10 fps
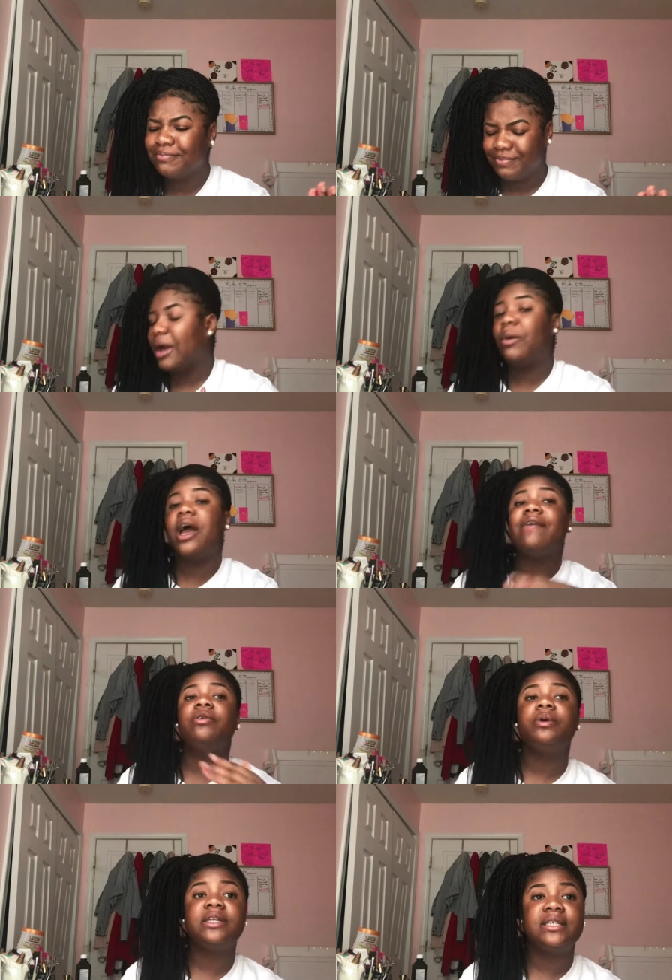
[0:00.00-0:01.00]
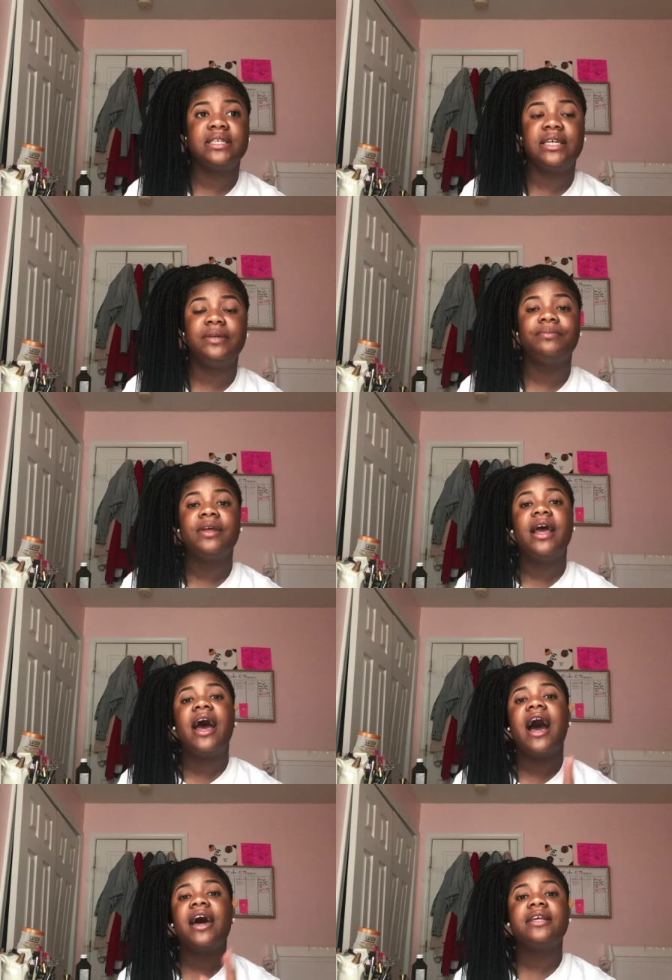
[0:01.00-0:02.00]
want everyone to see
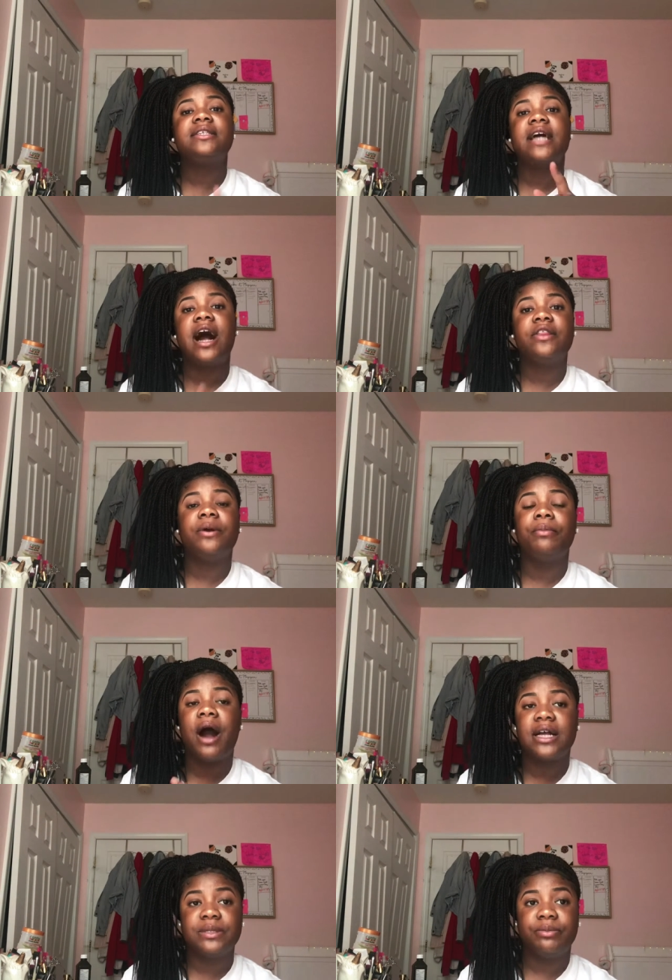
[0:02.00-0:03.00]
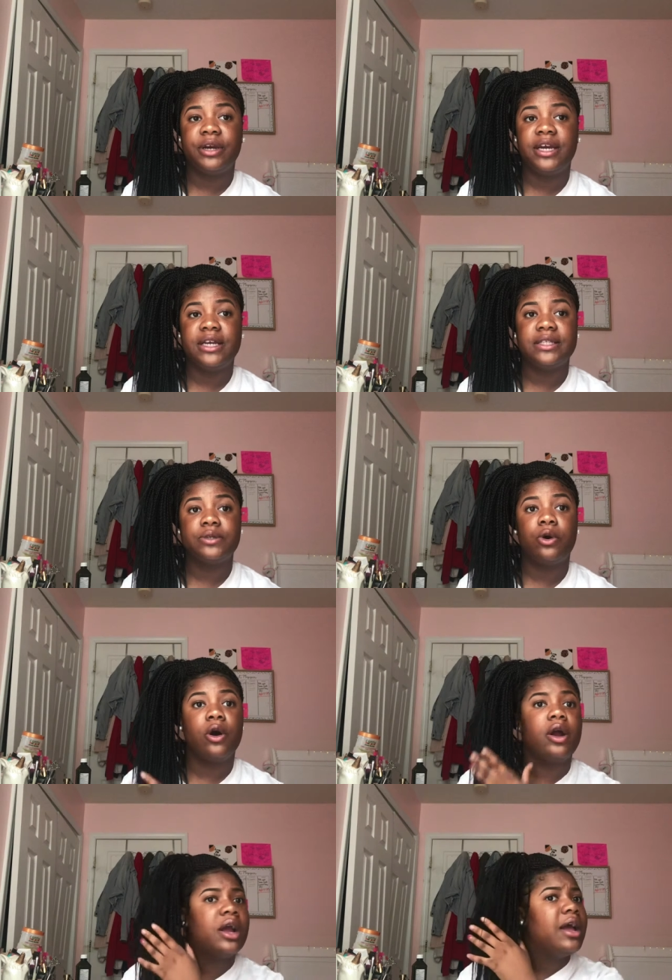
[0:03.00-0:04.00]
how to style their box braids, or
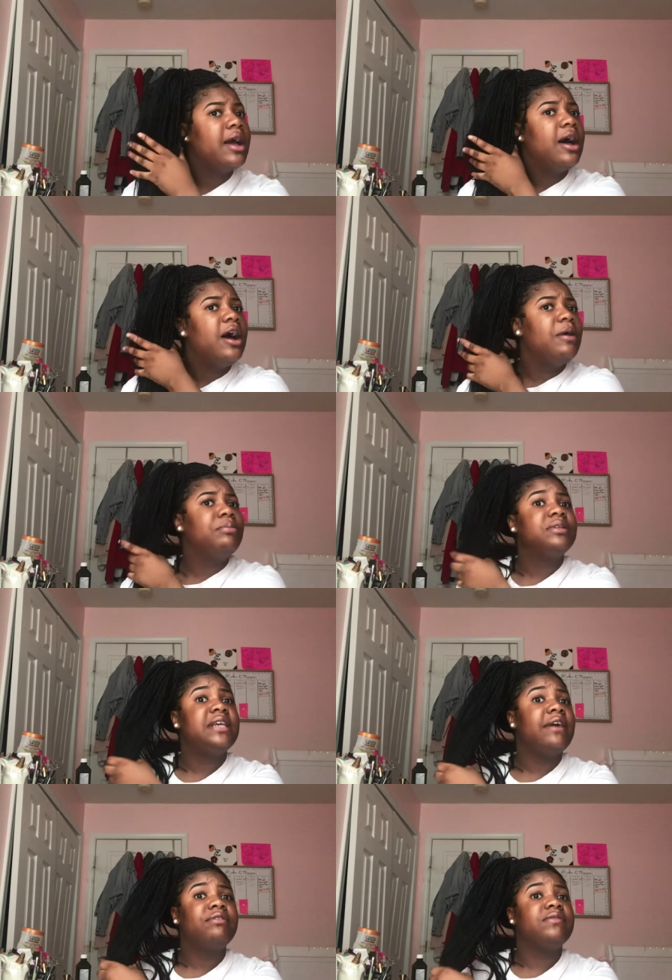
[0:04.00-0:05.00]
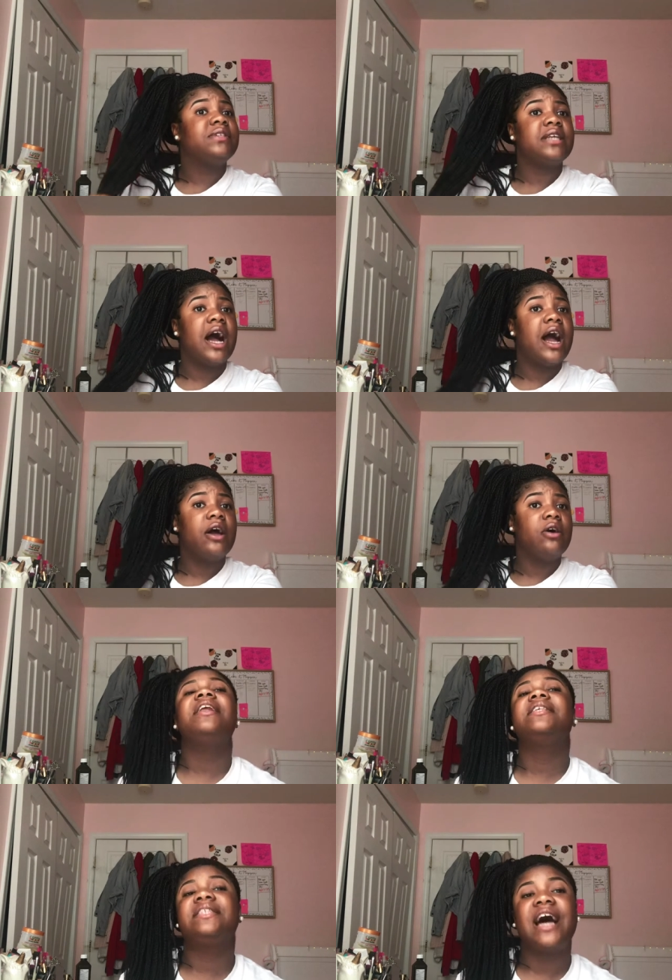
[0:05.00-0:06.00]
protective style. How to
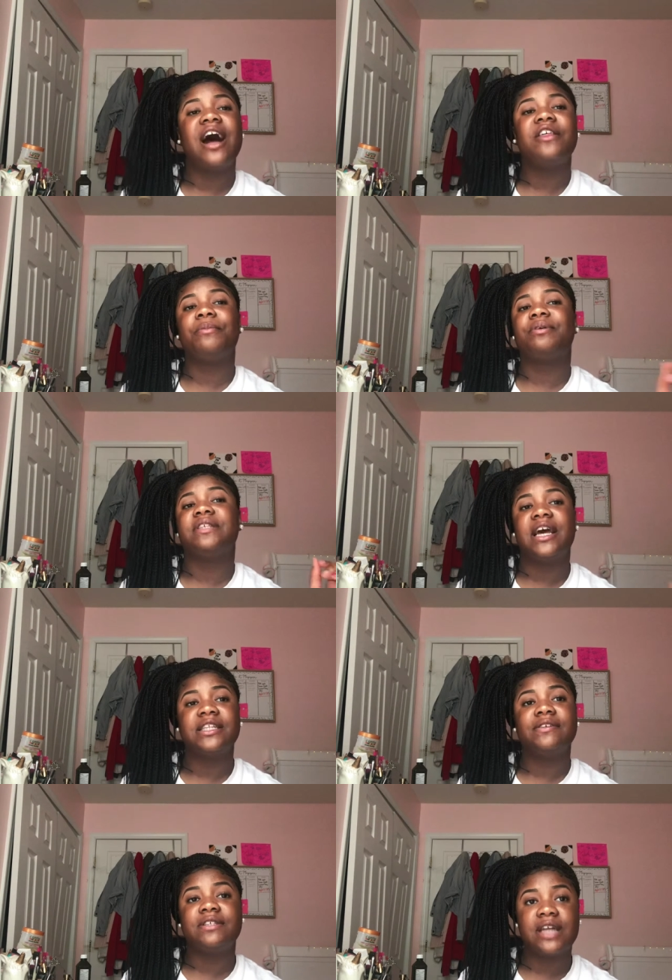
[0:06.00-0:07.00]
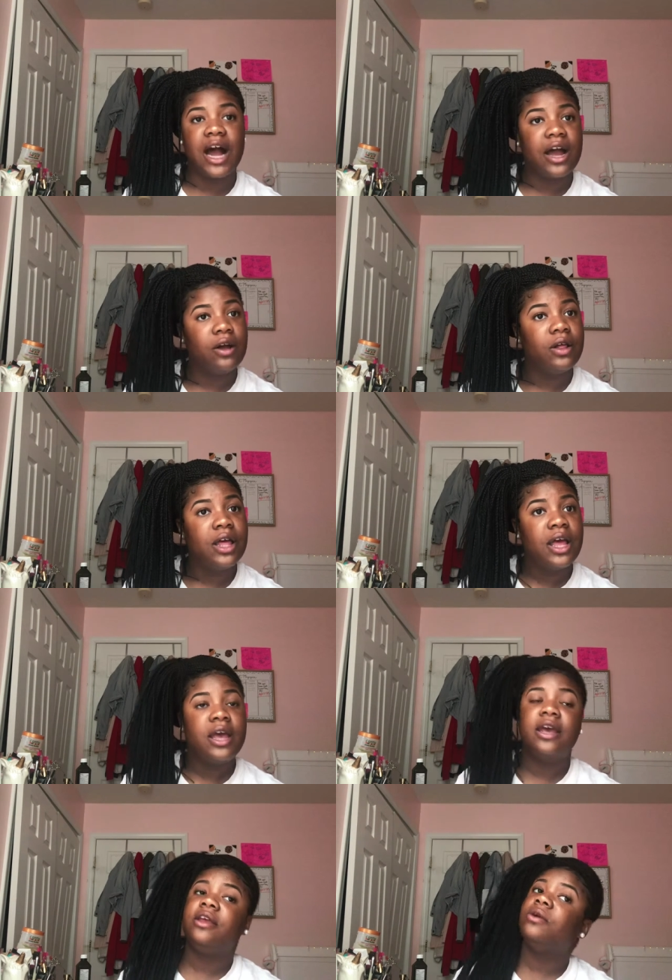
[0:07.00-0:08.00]
style their protective style
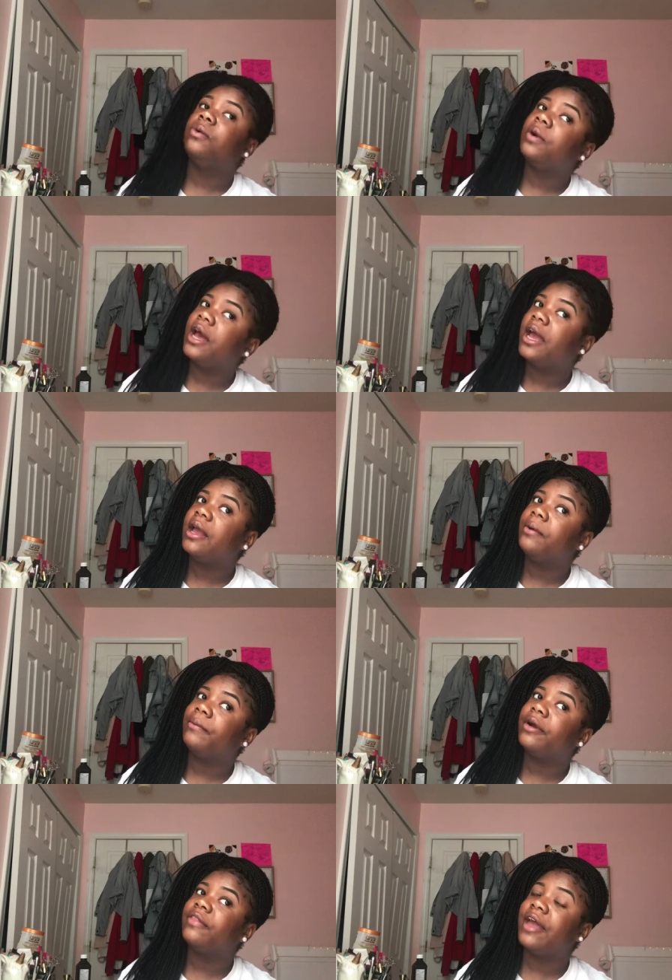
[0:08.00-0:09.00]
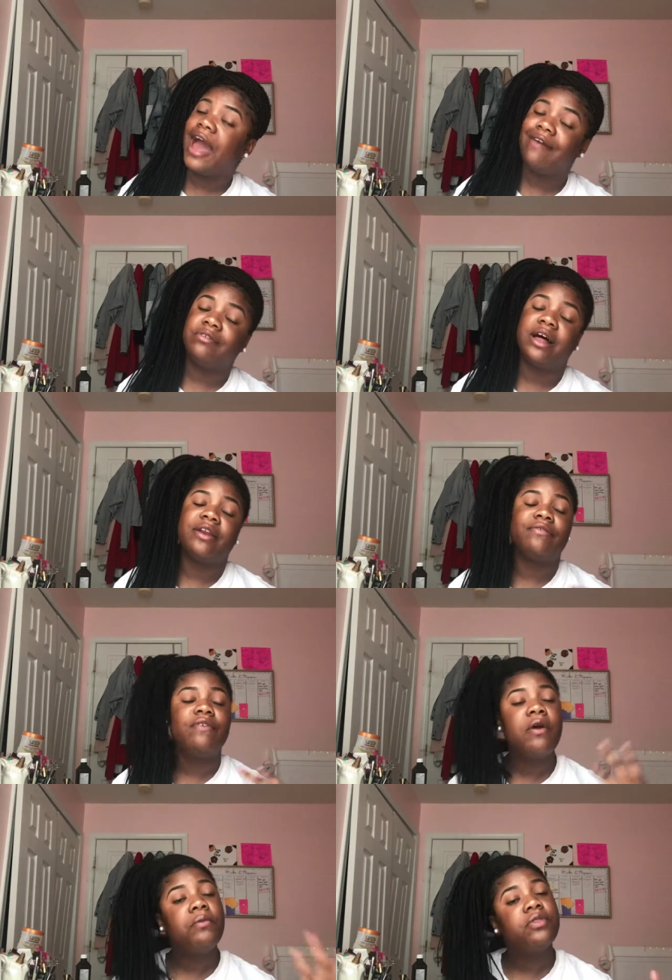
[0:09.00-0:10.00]
in a way where they have a lot of fun
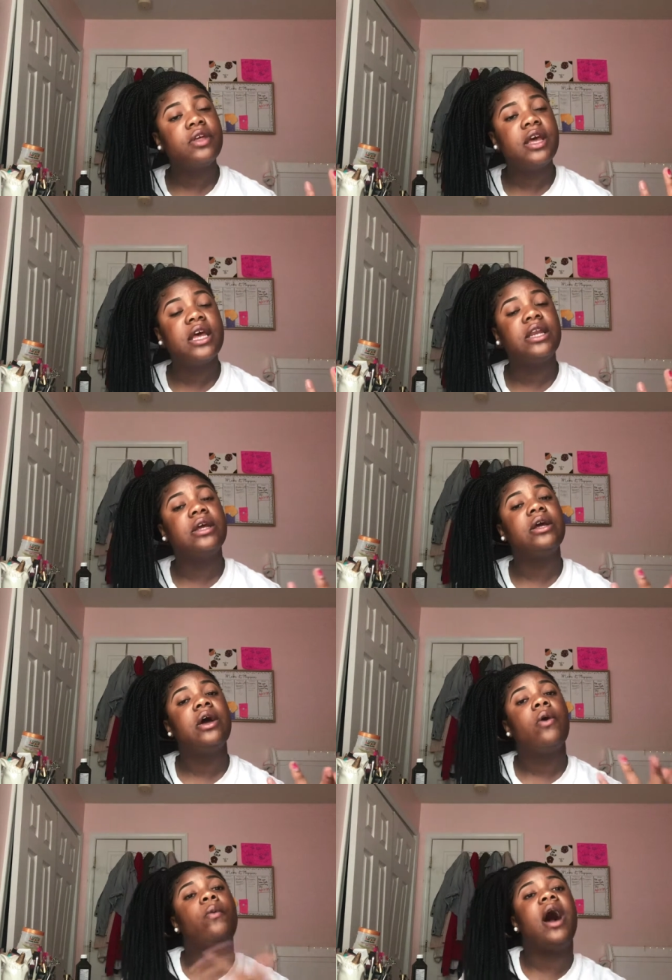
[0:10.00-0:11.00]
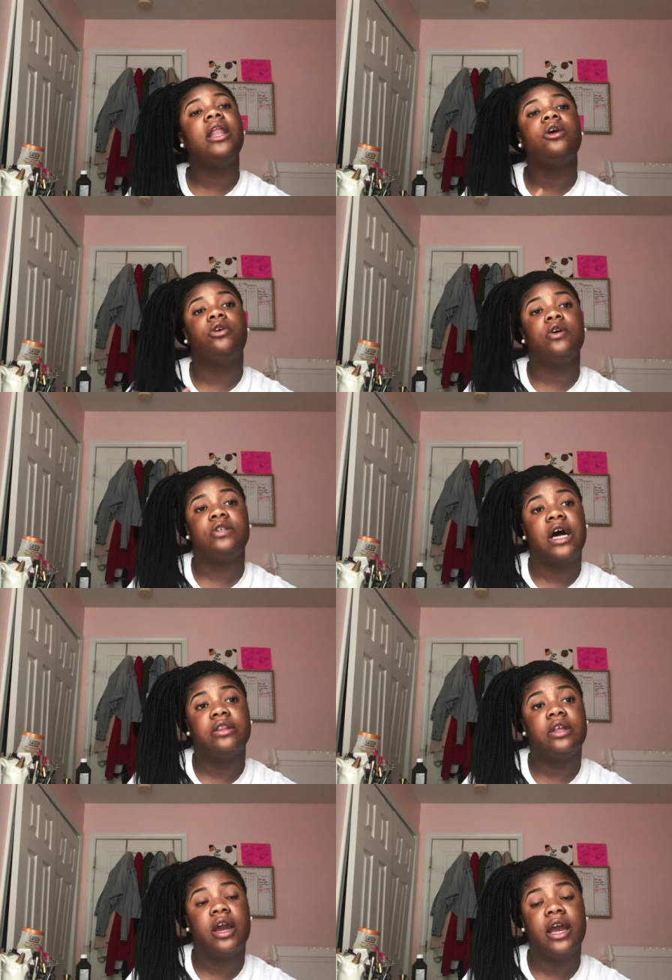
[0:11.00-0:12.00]
with it, and it while it grows out
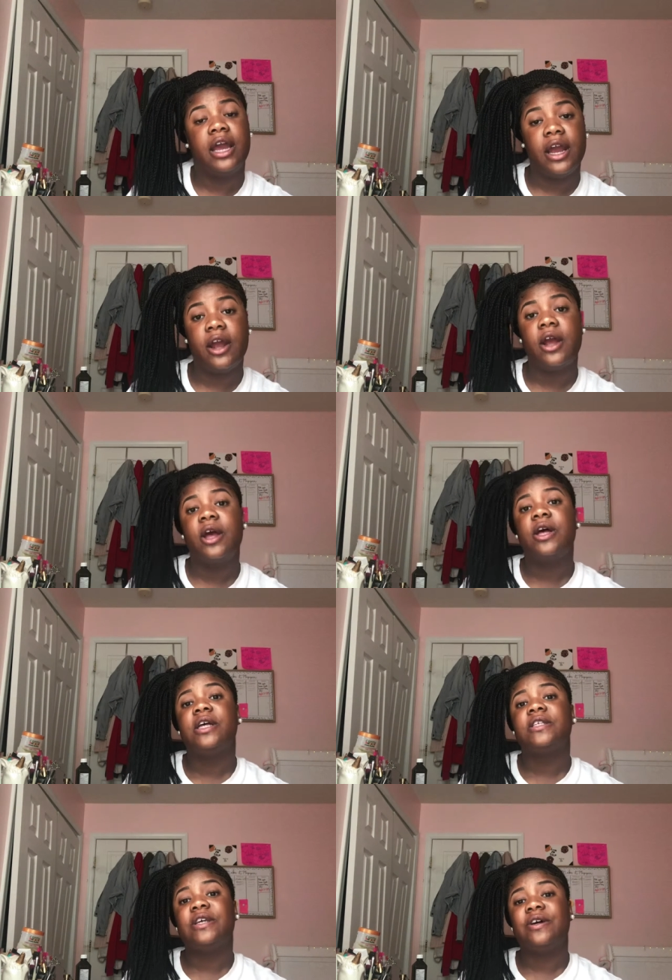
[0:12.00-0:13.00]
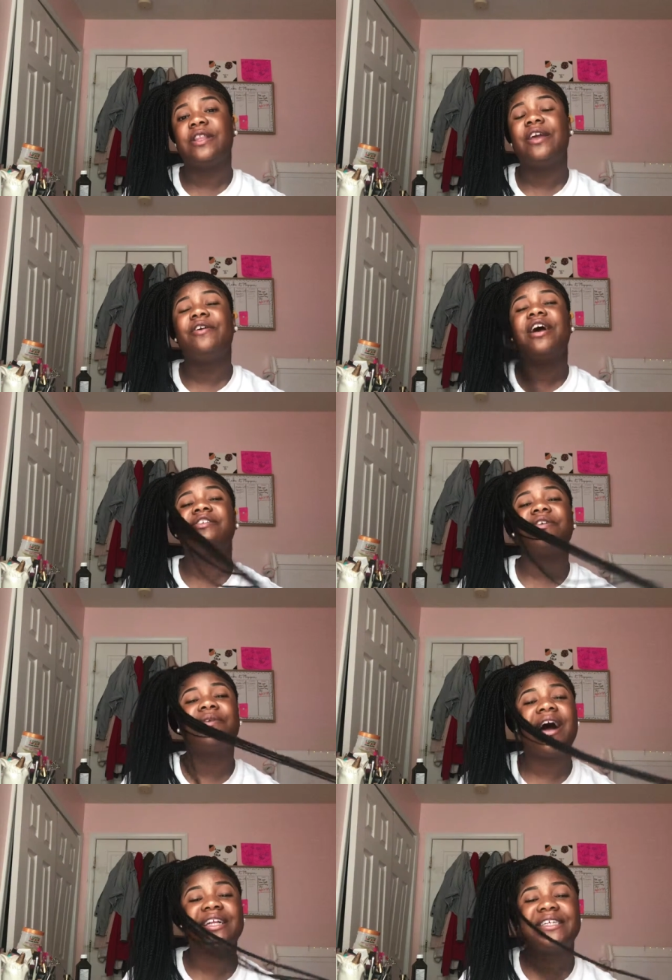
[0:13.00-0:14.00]
their hair. So thank you guys for
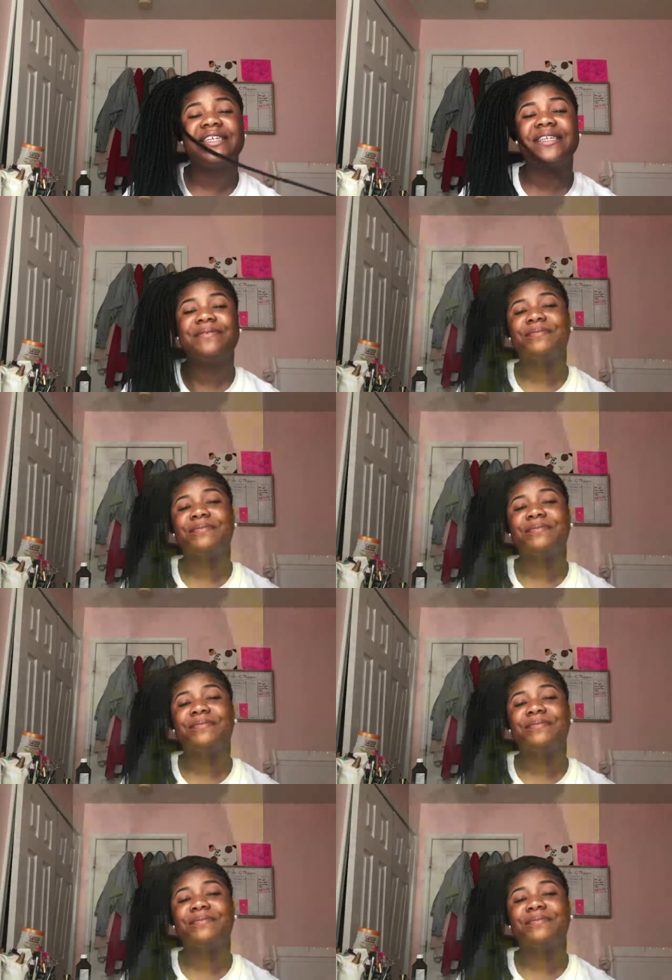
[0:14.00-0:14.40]
watching. Bye.